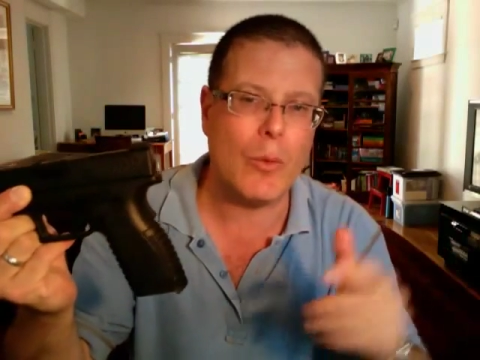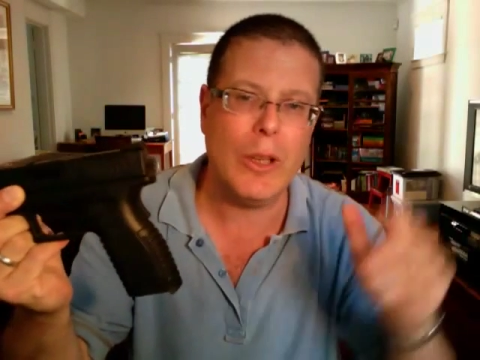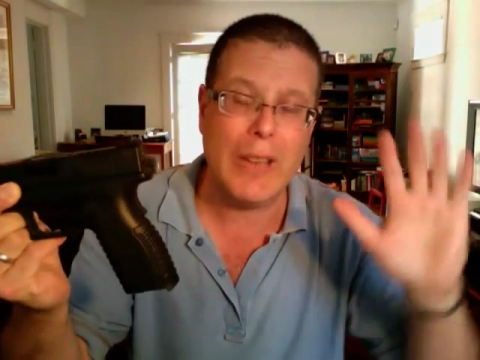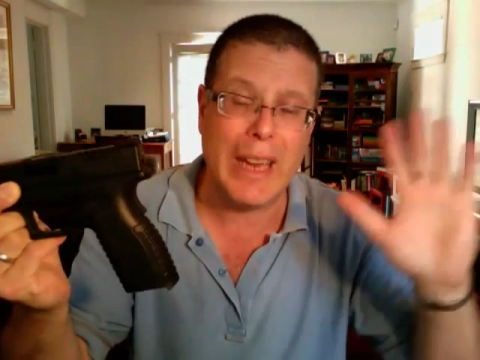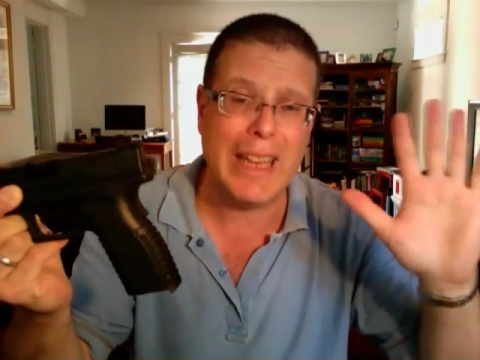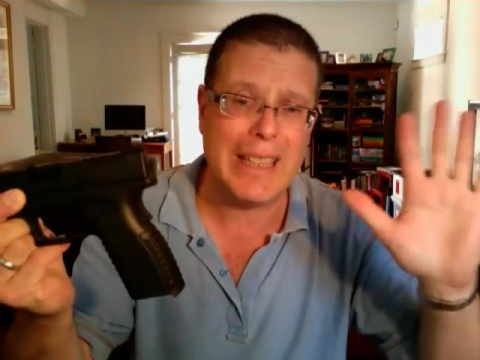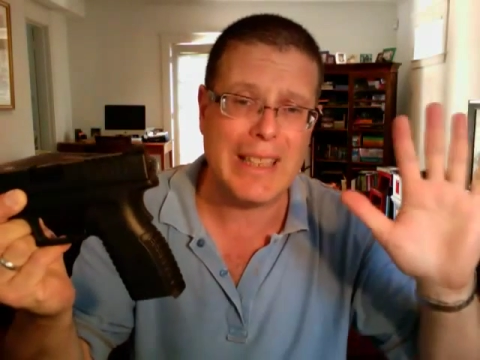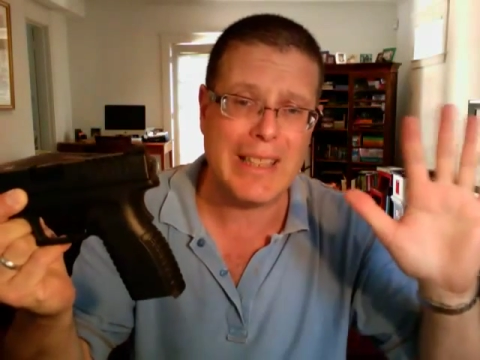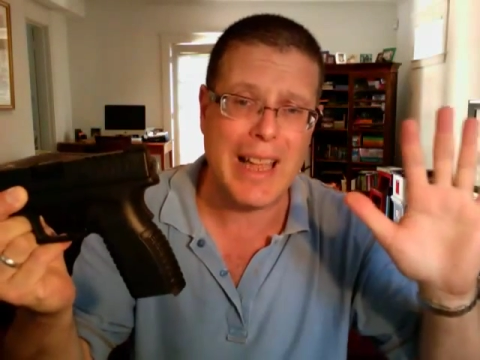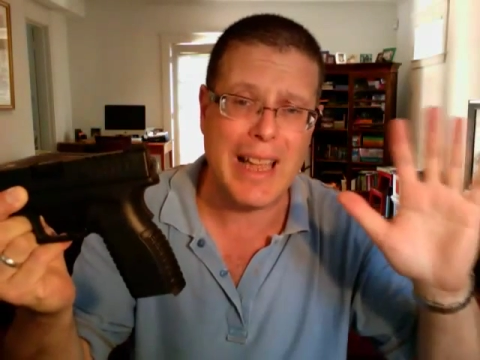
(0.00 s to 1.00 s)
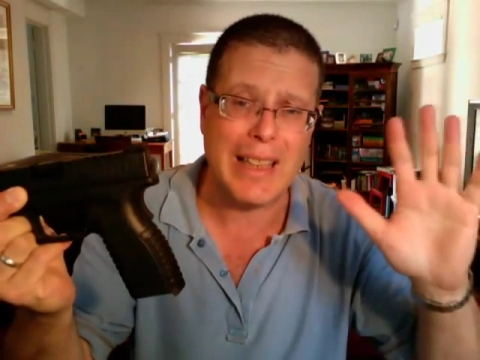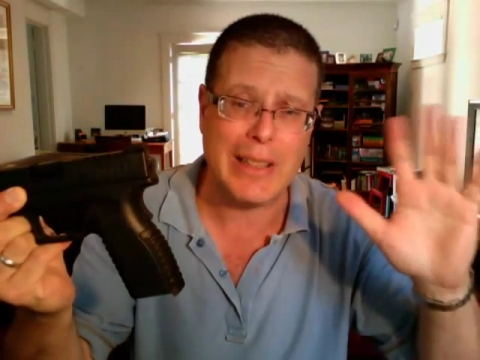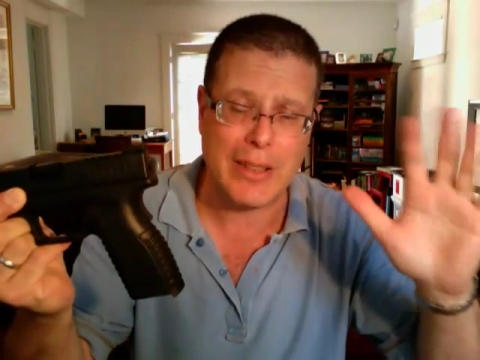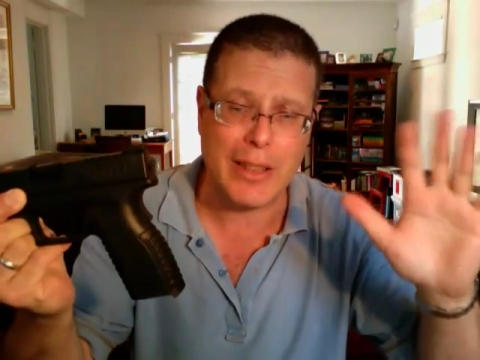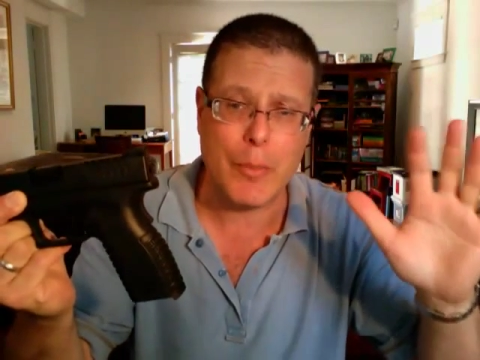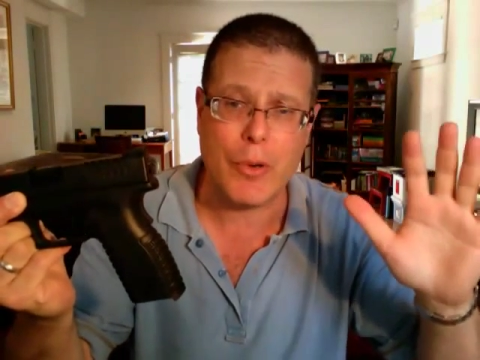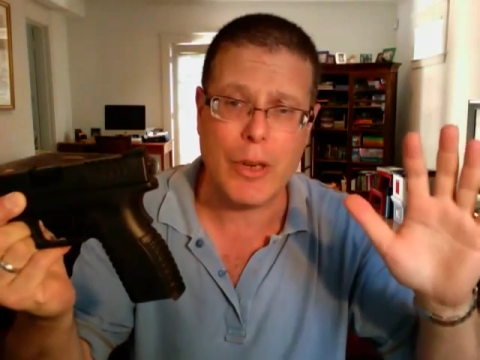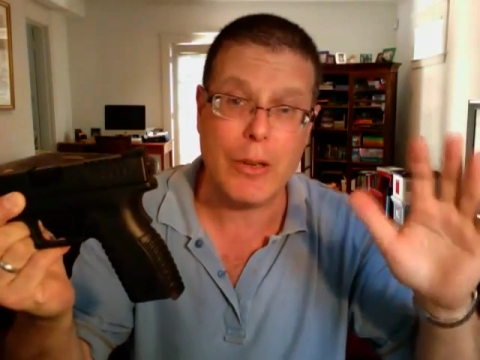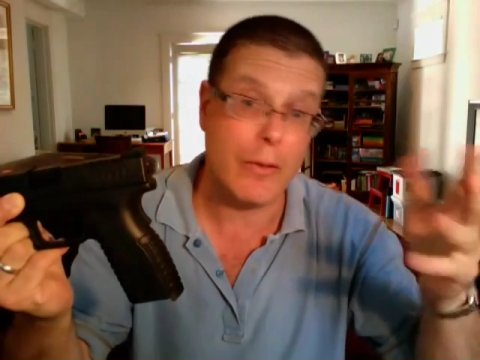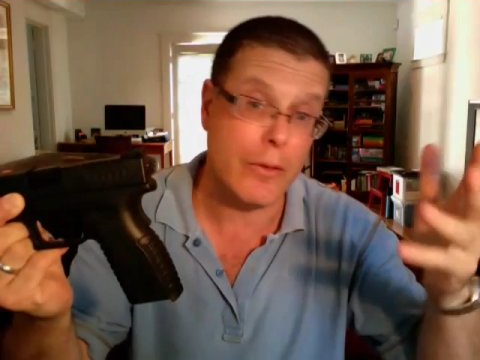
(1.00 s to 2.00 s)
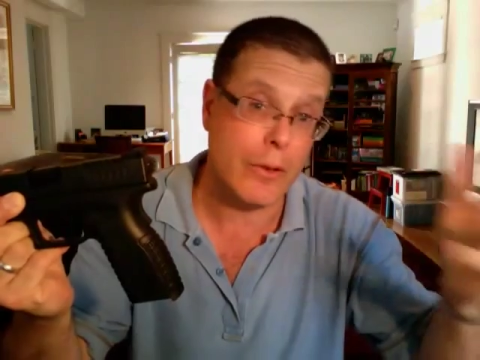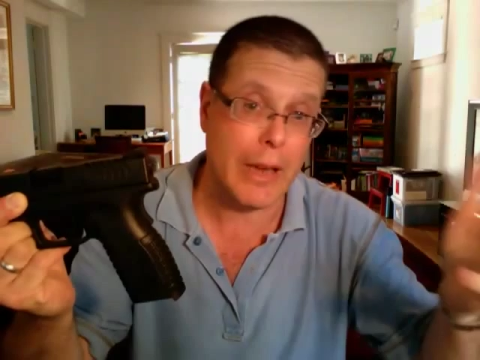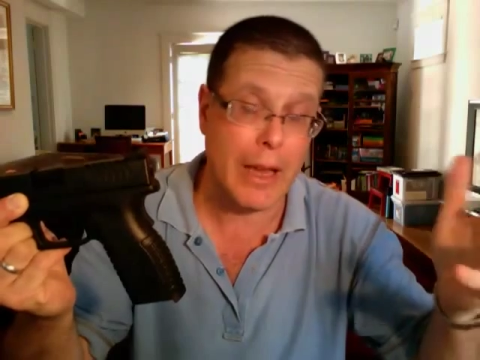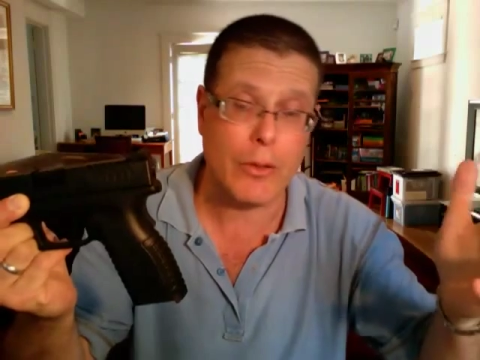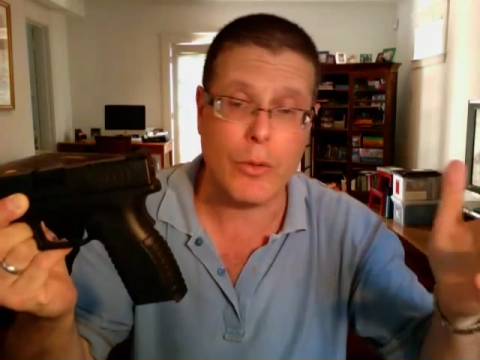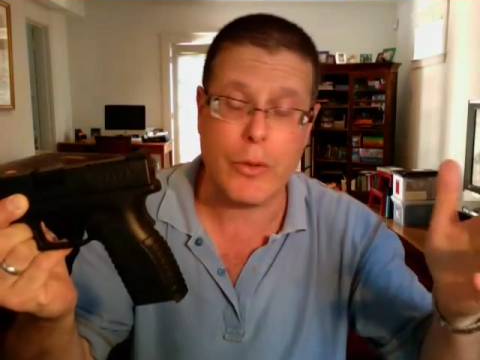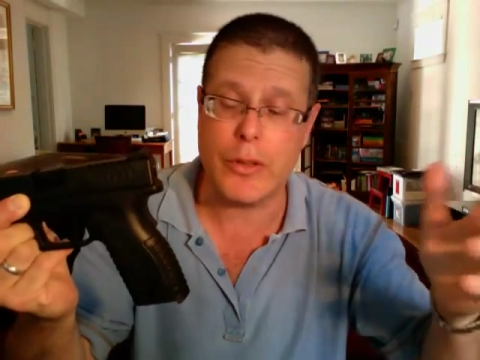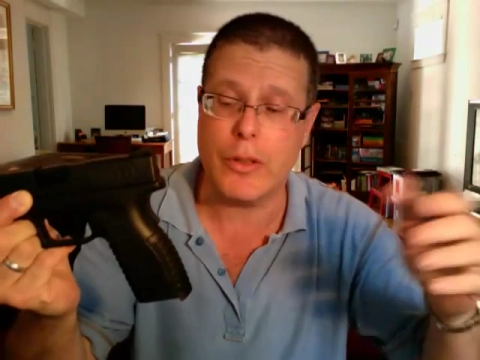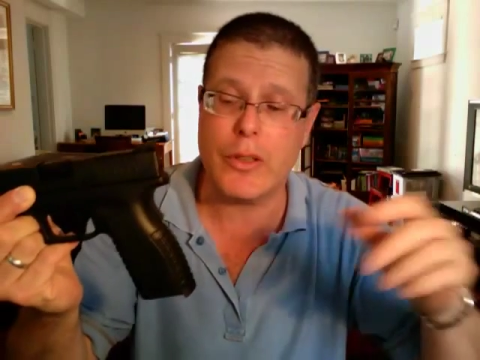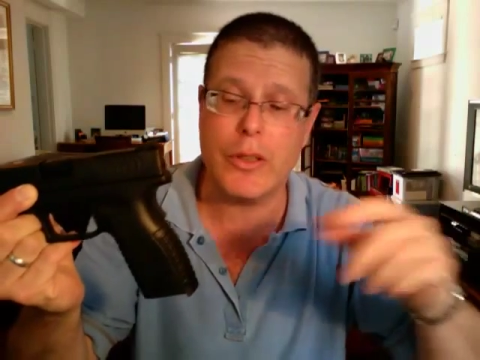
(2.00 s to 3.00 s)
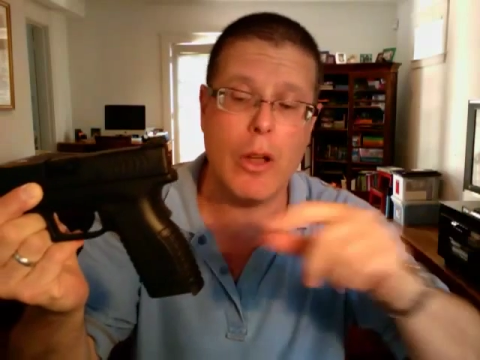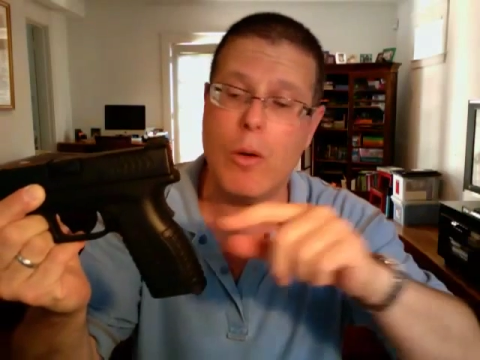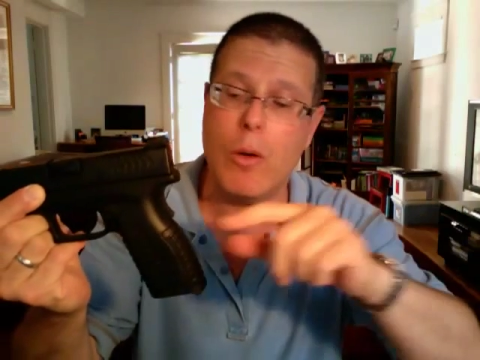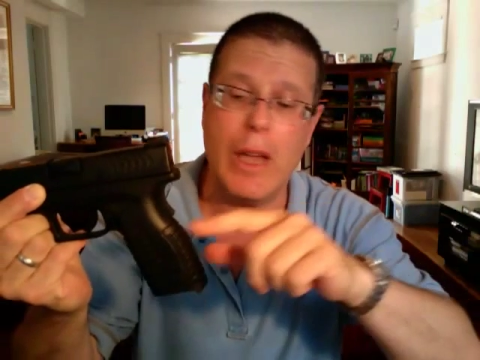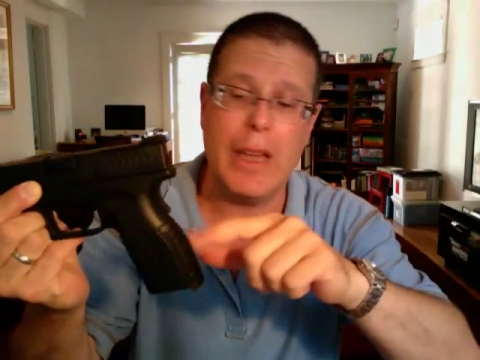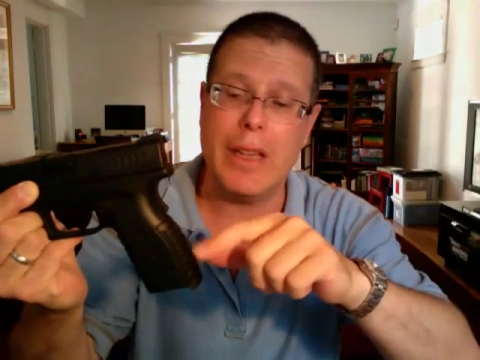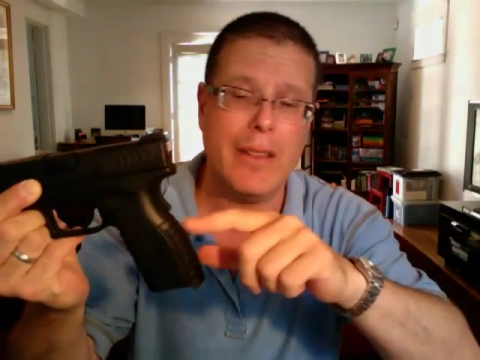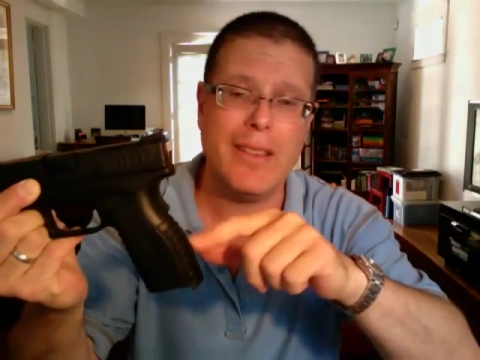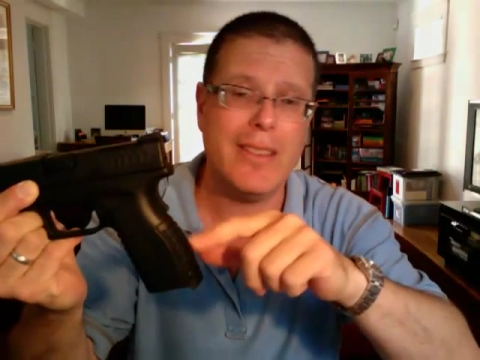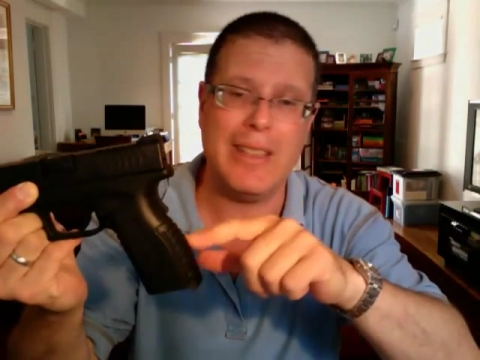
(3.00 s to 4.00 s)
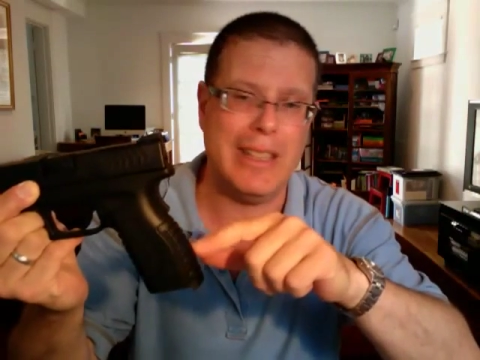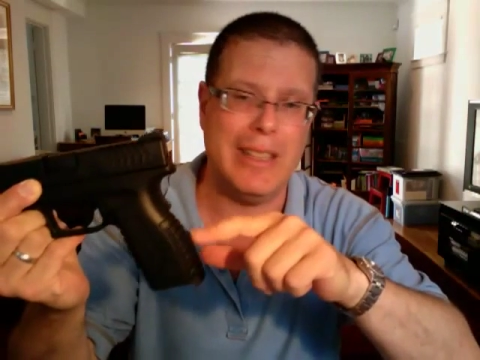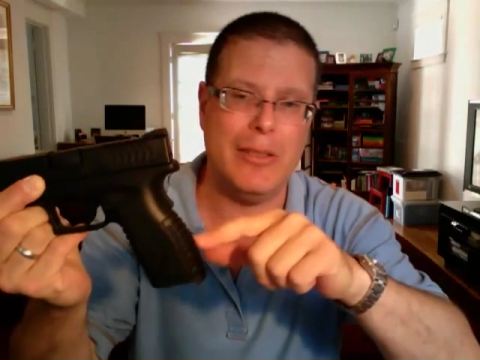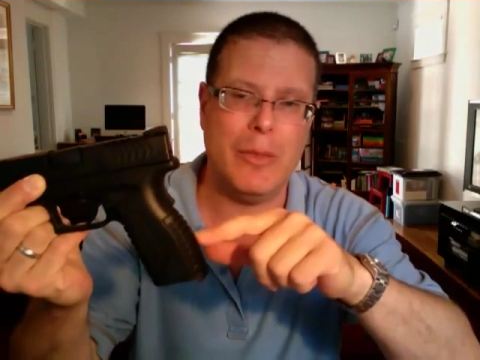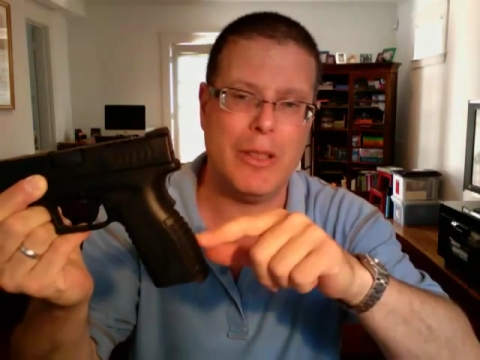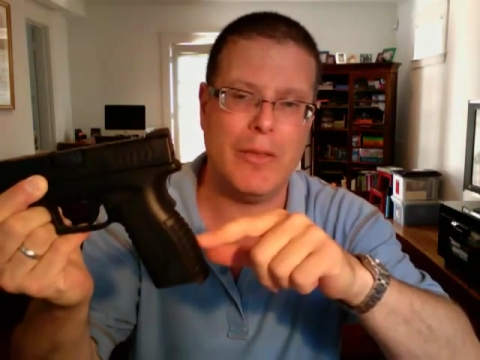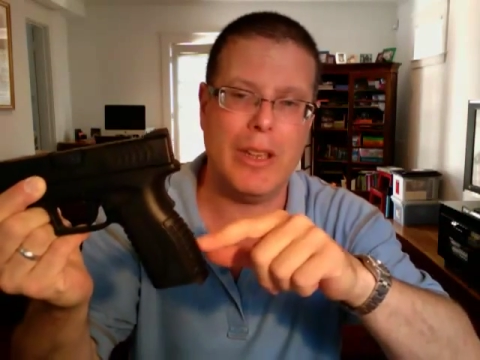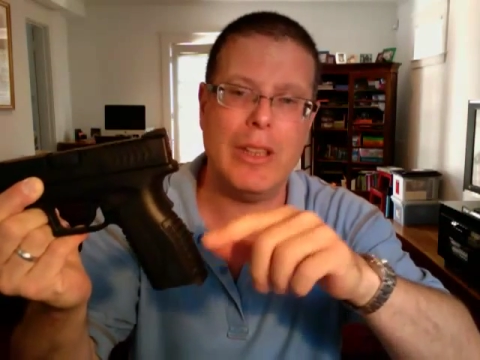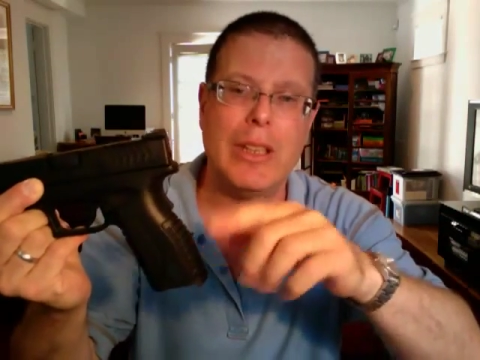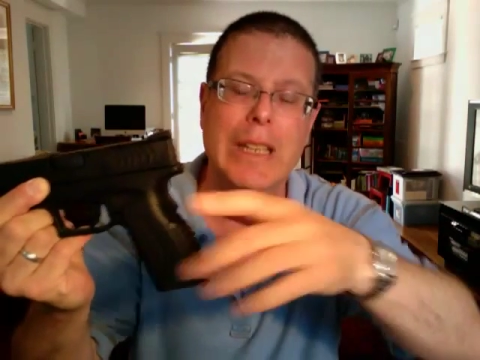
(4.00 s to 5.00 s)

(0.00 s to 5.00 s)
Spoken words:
When your hand gets hot and slippery, or if you're outdoors in the snow, this isn't going to do much of anything.